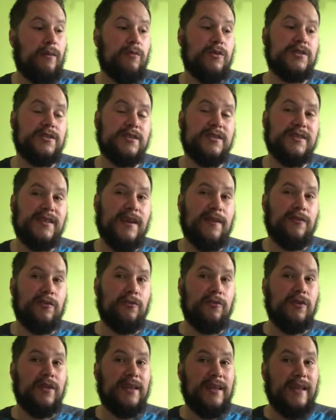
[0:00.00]
which is never
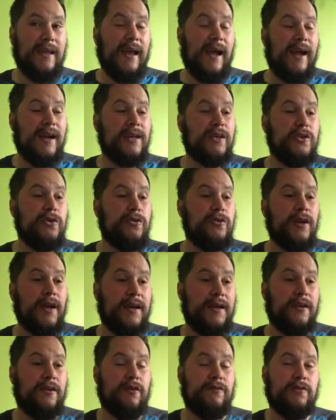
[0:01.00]
really a good
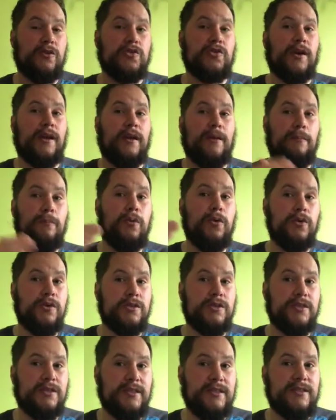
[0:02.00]
idea if you're trying to
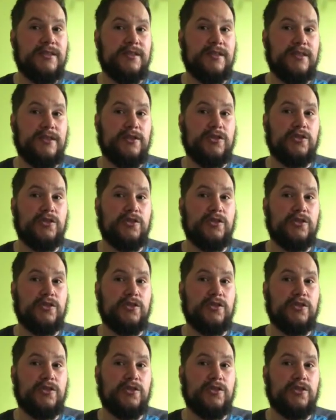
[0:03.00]
push distance.